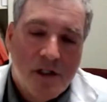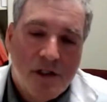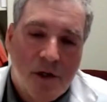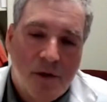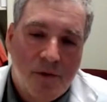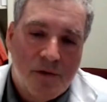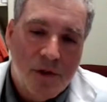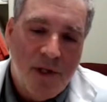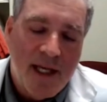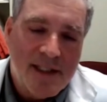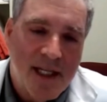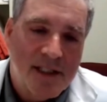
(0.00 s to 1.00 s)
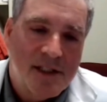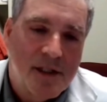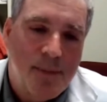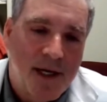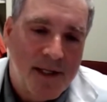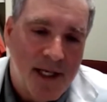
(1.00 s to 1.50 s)
So that's
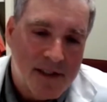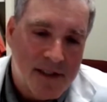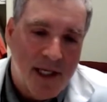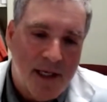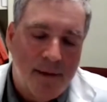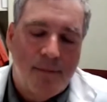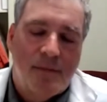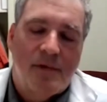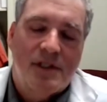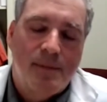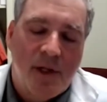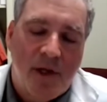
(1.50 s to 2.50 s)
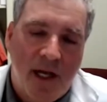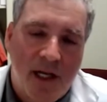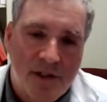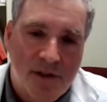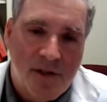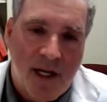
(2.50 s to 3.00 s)
answered by that same similar
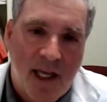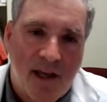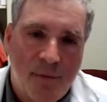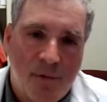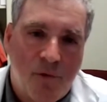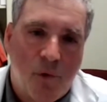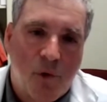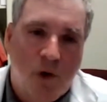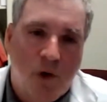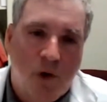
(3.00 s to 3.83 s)
answer that I gave before.